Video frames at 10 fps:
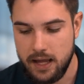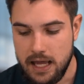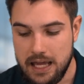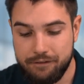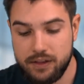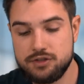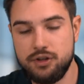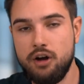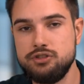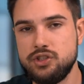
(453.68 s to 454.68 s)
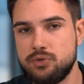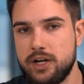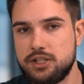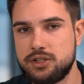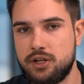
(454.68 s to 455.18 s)
If there's no
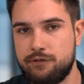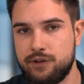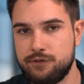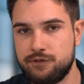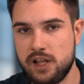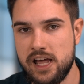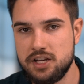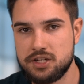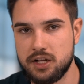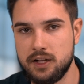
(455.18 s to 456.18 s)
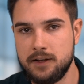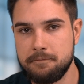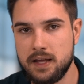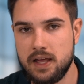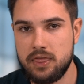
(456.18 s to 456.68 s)
generation of inflation,
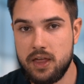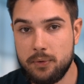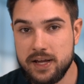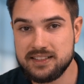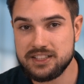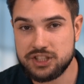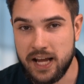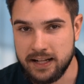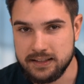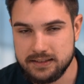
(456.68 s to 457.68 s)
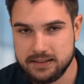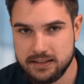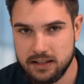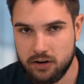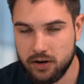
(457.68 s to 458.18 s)
there is a chance,
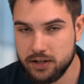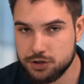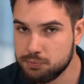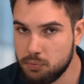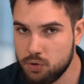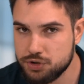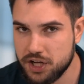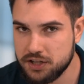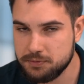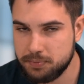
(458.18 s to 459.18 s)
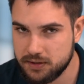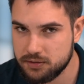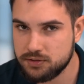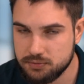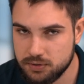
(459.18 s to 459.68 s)
all right, small chance, but
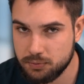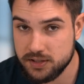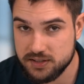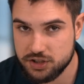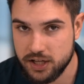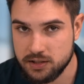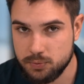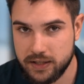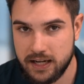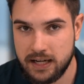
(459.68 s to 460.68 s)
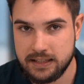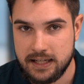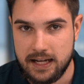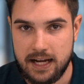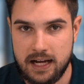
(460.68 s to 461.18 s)
there is a chance. We can't
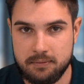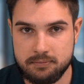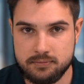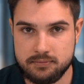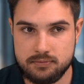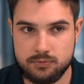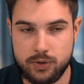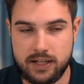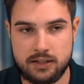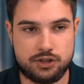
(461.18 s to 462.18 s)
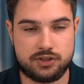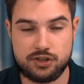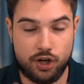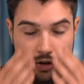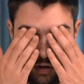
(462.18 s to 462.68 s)

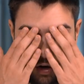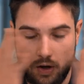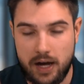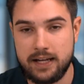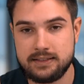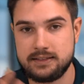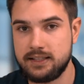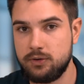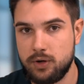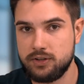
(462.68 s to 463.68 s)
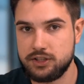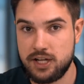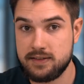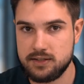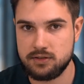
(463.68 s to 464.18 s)
just cover our eyes and say, well, the
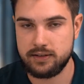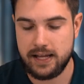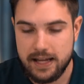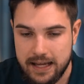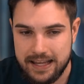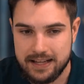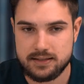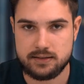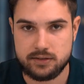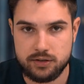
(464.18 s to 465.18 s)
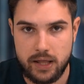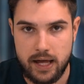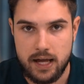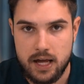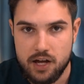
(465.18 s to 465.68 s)
chance is not there. Yes, it's still
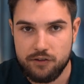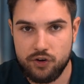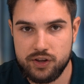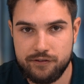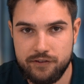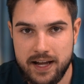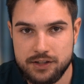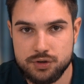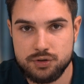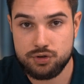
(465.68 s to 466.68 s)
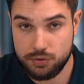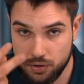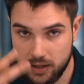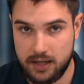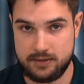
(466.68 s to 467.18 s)
there for the Fed to do
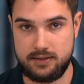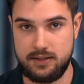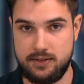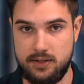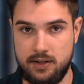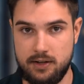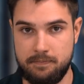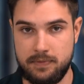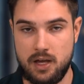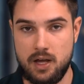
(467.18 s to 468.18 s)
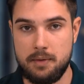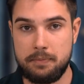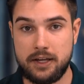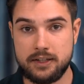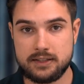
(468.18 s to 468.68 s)
2 cuts this year,
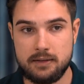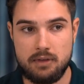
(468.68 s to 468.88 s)
because